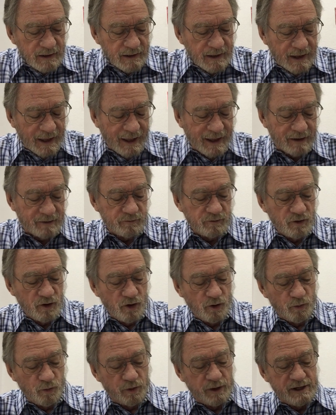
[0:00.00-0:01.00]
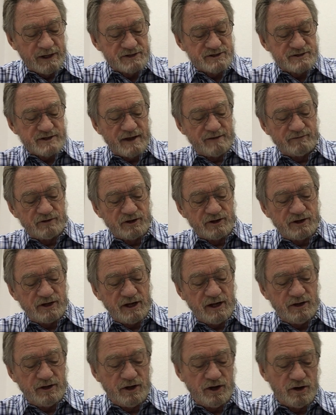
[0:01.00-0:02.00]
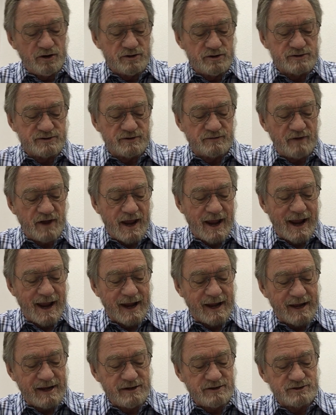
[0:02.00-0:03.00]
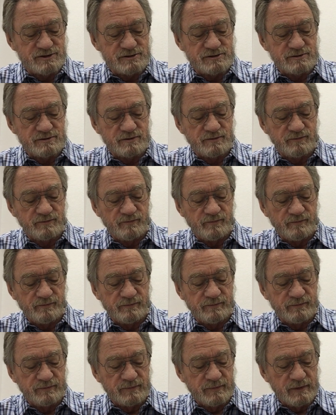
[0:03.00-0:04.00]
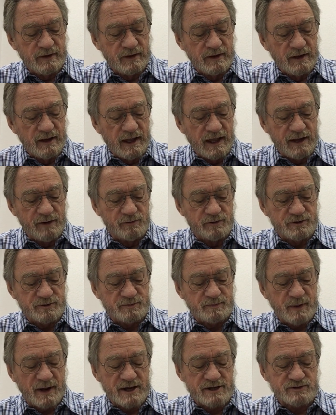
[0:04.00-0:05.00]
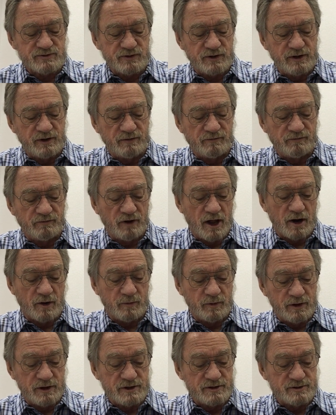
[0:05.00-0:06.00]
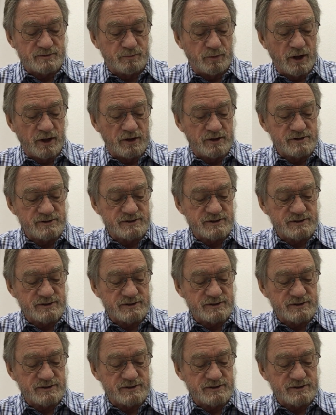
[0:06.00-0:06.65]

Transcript: And when he's 17 years of age, he was pasturing the flock with his brothers.